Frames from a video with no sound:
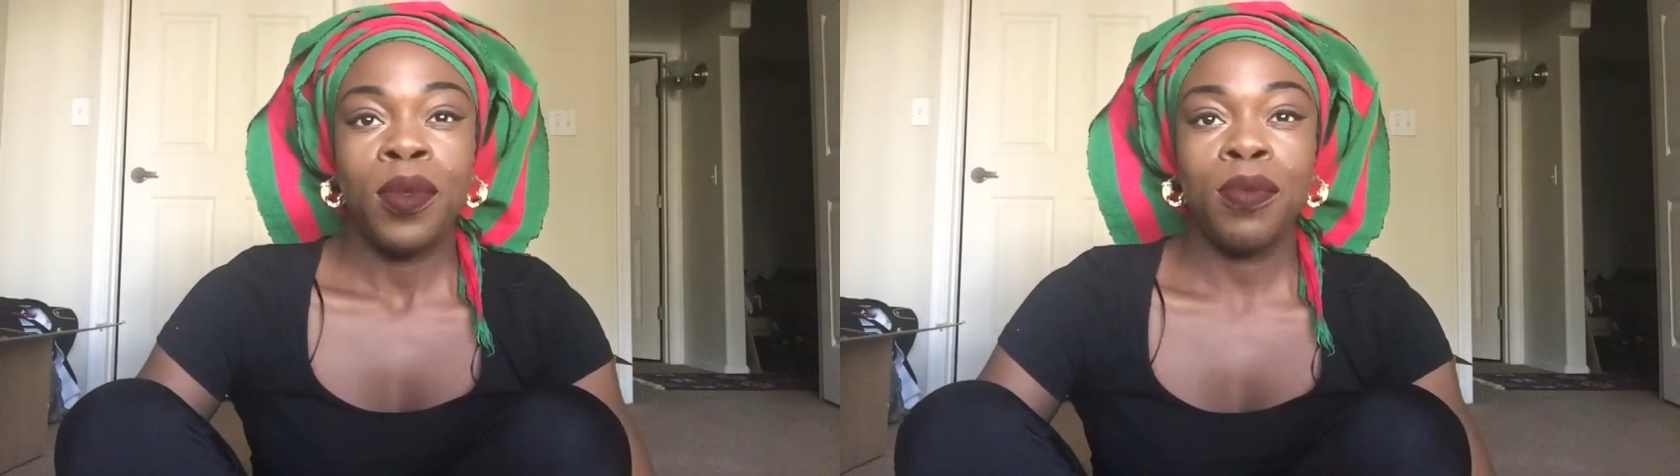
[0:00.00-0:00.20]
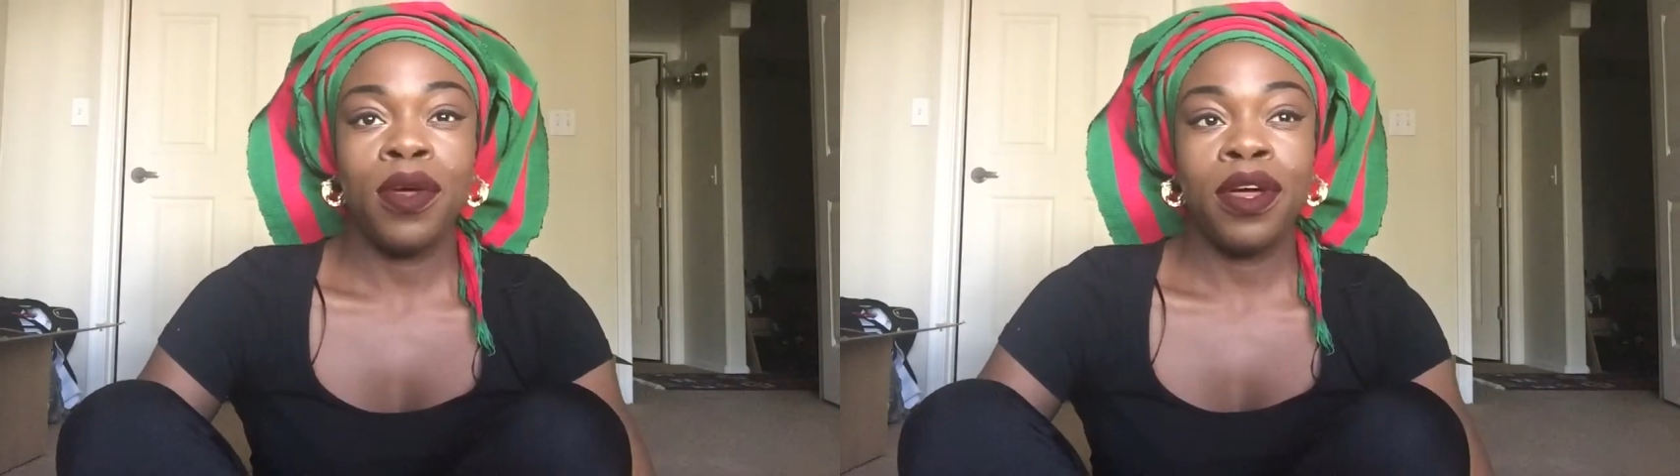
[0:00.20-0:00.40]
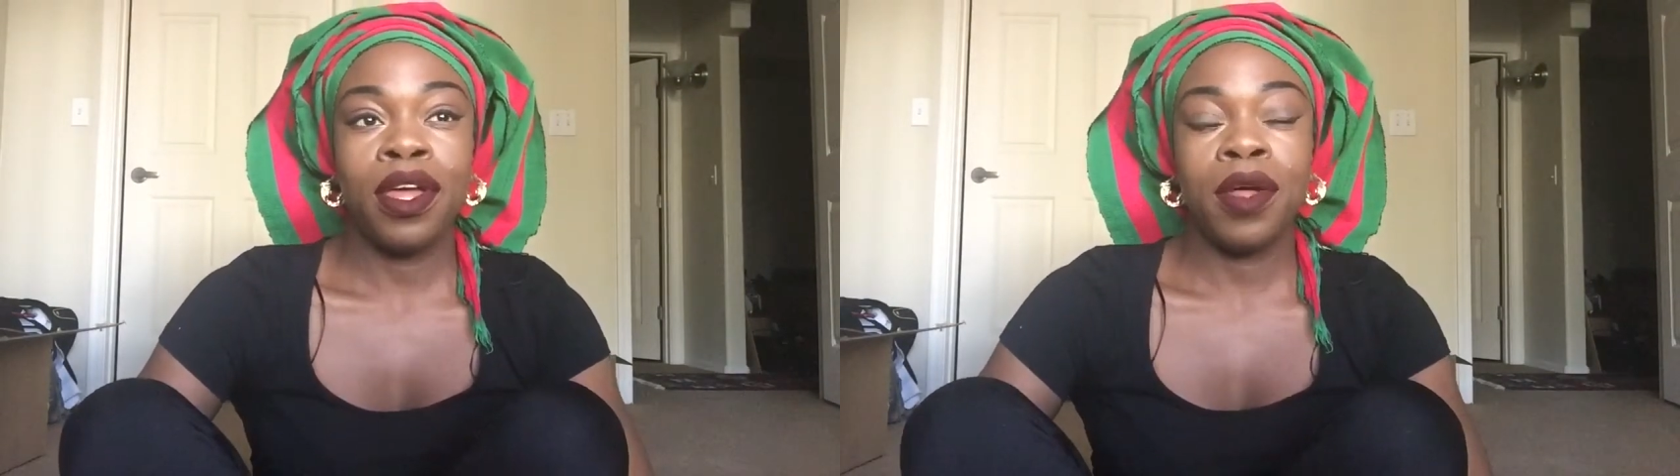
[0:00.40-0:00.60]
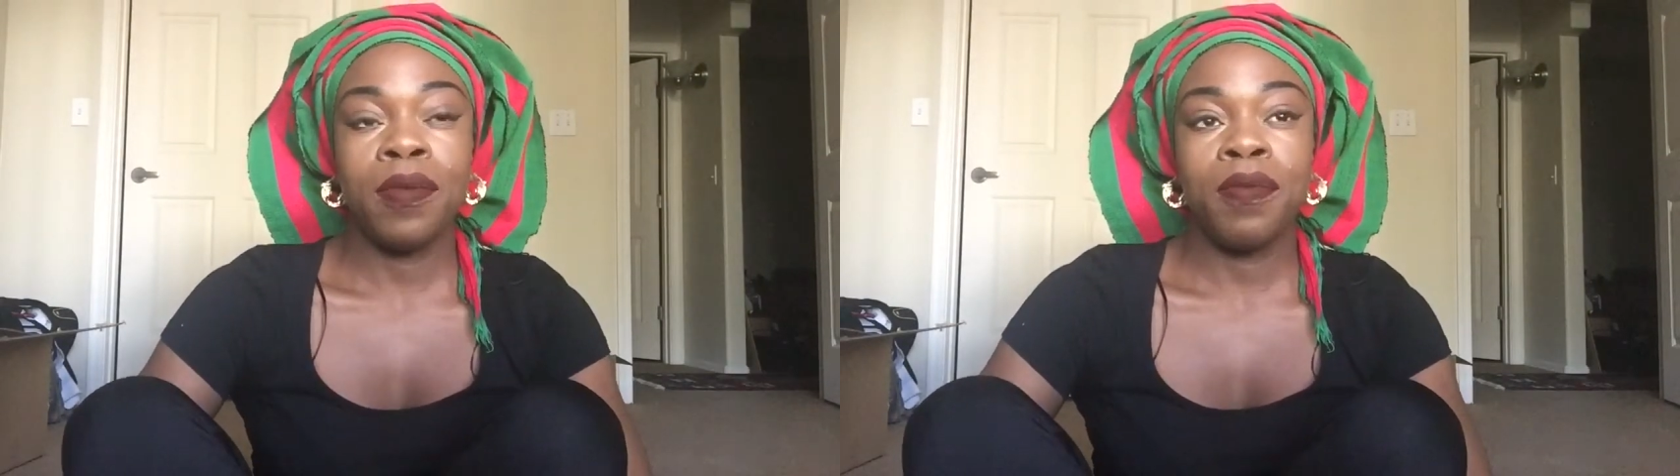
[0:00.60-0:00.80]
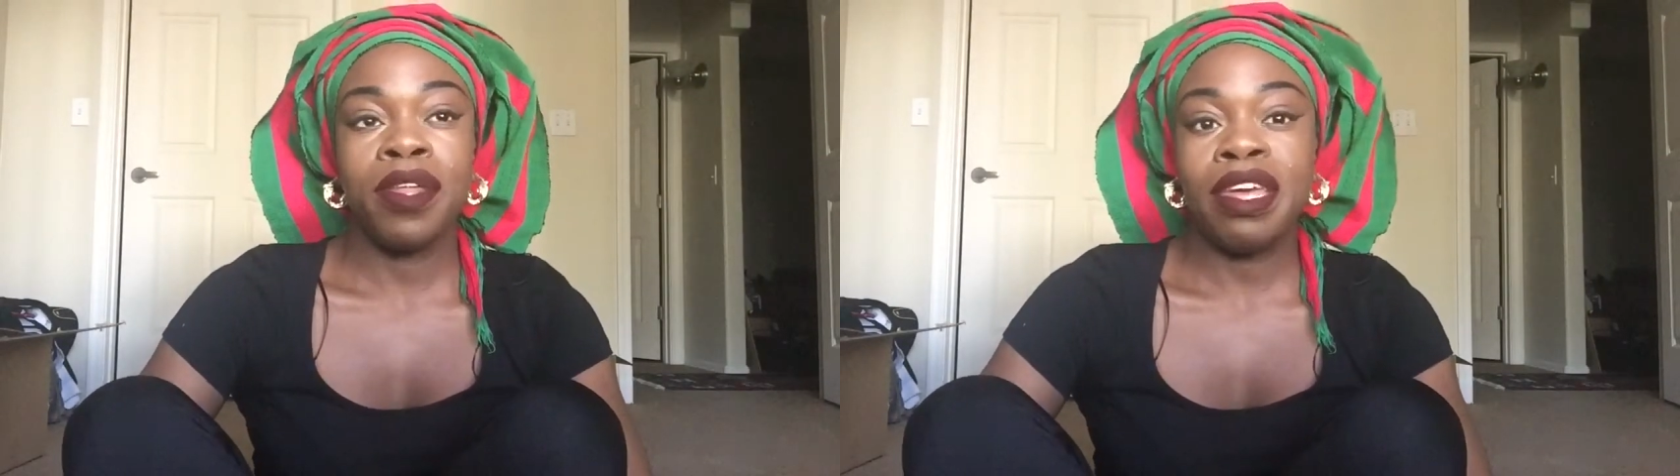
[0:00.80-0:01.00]
But
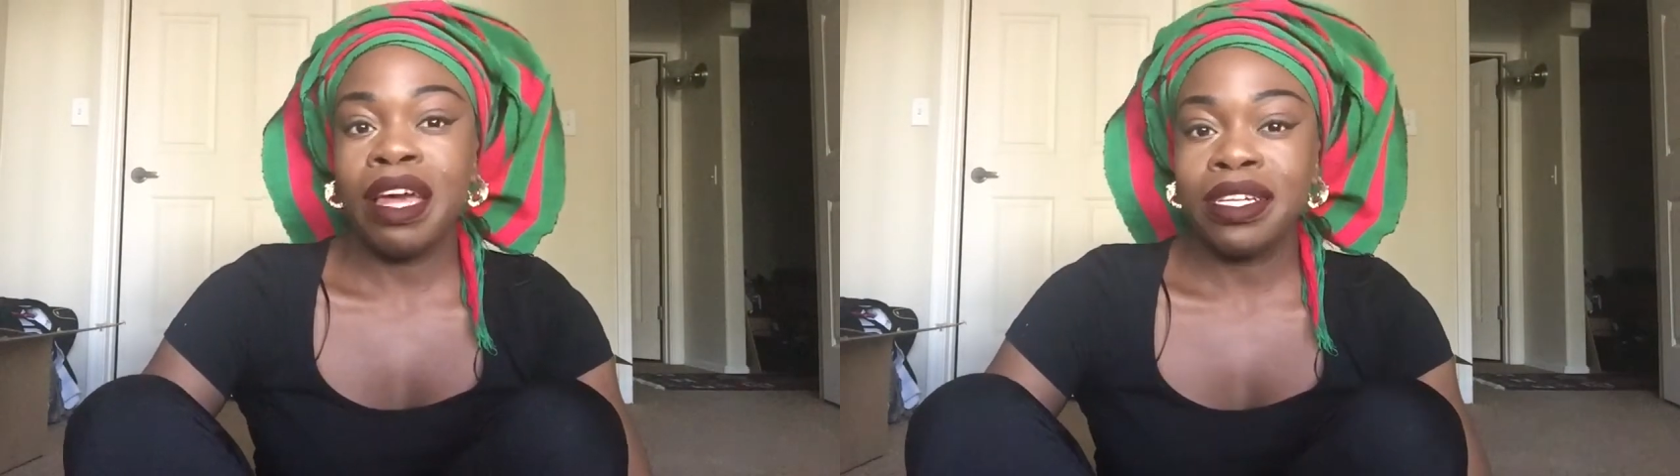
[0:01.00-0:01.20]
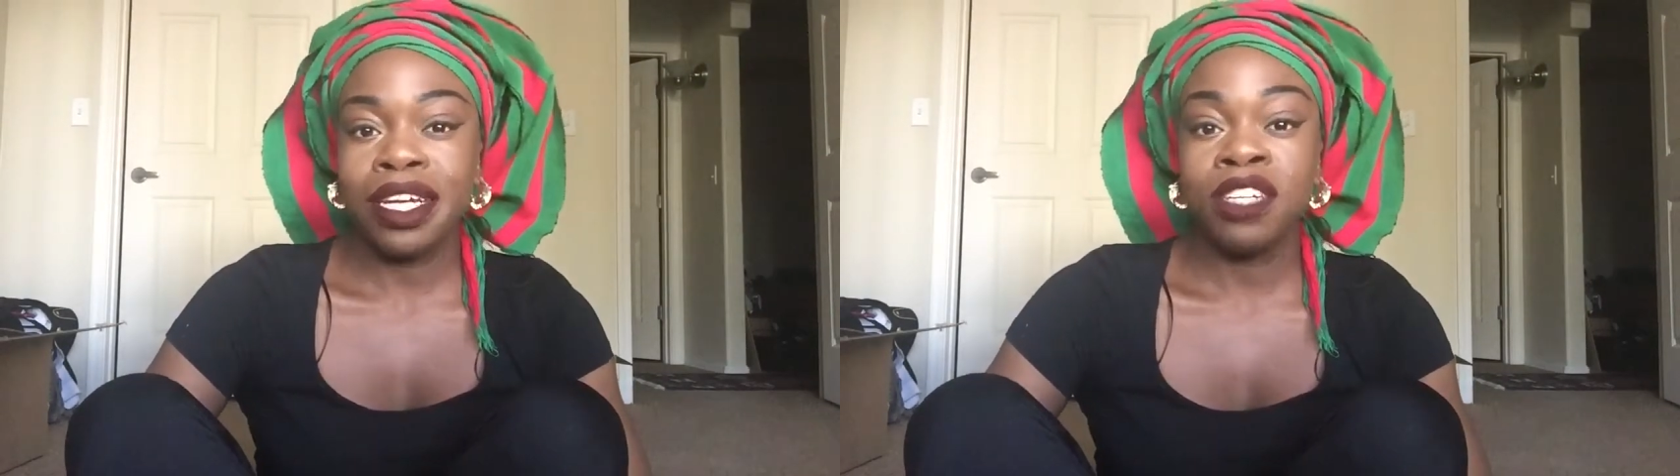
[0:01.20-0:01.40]
yes,